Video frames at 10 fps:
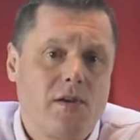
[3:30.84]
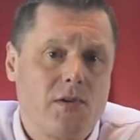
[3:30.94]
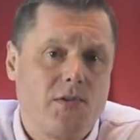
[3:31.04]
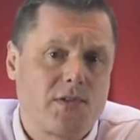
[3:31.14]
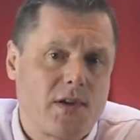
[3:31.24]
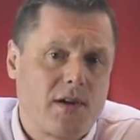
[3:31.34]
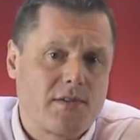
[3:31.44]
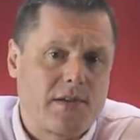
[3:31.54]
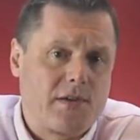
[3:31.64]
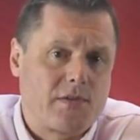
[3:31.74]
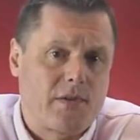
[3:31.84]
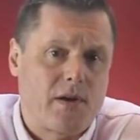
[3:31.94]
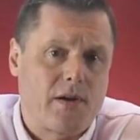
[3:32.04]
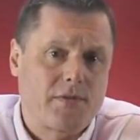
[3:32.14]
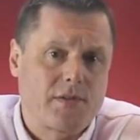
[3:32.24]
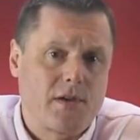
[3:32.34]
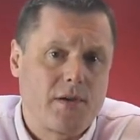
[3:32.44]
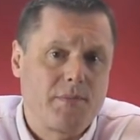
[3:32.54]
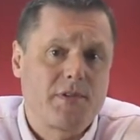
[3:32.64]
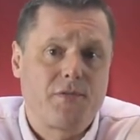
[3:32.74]
who starts each of the half
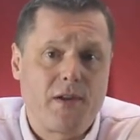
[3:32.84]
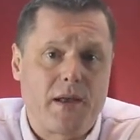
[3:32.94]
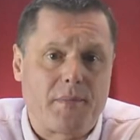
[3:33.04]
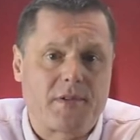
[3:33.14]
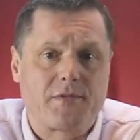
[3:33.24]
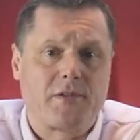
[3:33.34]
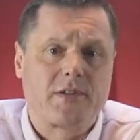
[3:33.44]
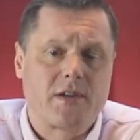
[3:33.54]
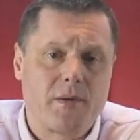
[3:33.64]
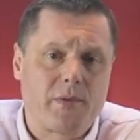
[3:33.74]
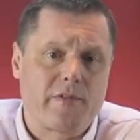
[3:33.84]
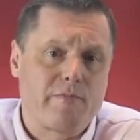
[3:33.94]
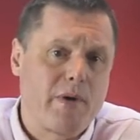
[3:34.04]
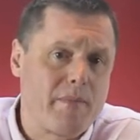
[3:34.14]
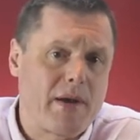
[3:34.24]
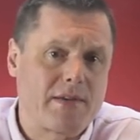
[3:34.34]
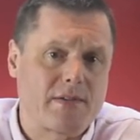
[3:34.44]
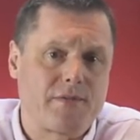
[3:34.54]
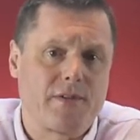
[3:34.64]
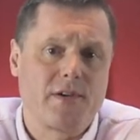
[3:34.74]
terms flips. For example, if mum has
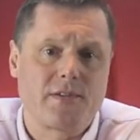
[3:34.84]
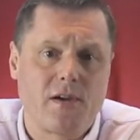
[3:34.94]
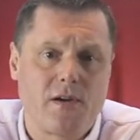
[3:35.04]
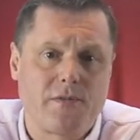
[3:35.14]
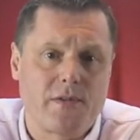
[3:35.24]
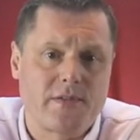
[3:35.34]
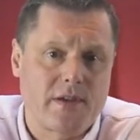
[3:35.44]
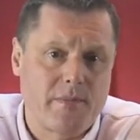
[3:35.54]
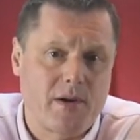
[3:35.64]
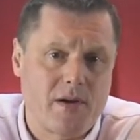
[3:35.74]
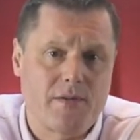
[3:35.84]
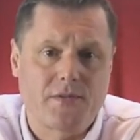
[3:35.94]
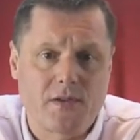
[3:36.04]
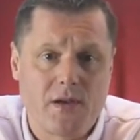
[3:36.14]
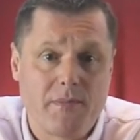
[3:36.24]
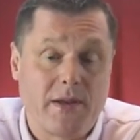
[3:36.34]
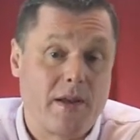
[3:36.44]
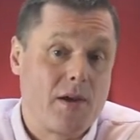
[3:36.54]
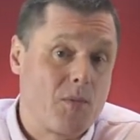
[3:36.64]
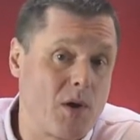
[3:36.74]
the first half of the summer half term in
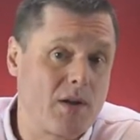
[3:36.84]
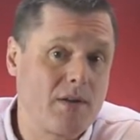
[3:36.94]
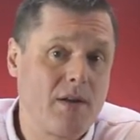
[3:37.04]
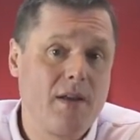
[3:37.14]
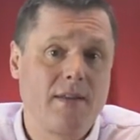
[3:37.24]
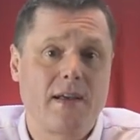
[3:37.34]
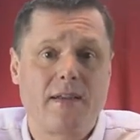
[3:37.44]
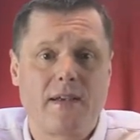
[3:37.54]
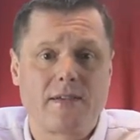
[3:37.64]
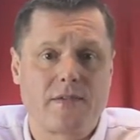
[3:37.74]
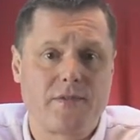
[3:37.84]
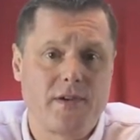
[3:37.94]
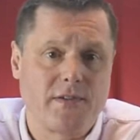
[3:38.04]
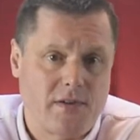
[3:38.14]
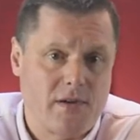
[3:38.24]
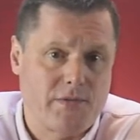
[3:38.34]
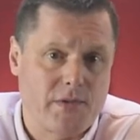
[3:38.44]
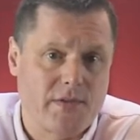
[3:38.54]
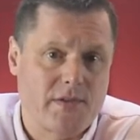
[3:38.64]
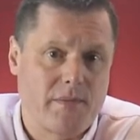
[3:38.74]
year one, dad has the first half
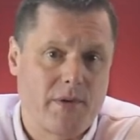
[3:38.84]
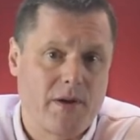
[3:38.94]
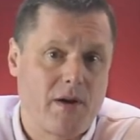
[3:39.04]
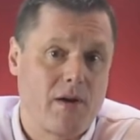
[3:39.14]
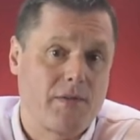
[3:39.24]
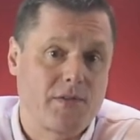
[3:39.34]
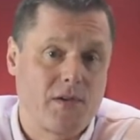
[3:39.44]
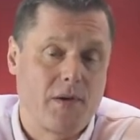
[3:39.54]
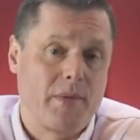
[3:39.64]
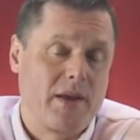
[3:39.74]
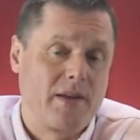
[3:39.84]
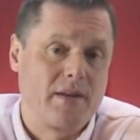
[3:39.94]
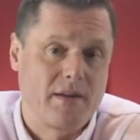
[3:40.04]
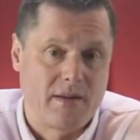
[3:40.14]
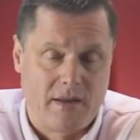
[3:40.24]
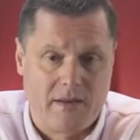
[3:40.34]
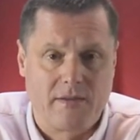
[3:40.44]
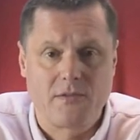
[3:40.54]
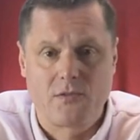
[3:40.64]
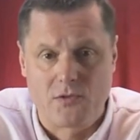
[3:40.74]
of the summer half term in
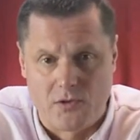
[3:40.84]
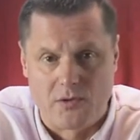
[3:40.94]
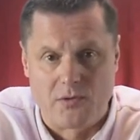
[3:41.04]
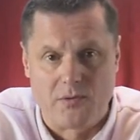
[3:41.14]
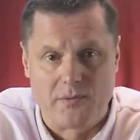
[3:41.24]
year two.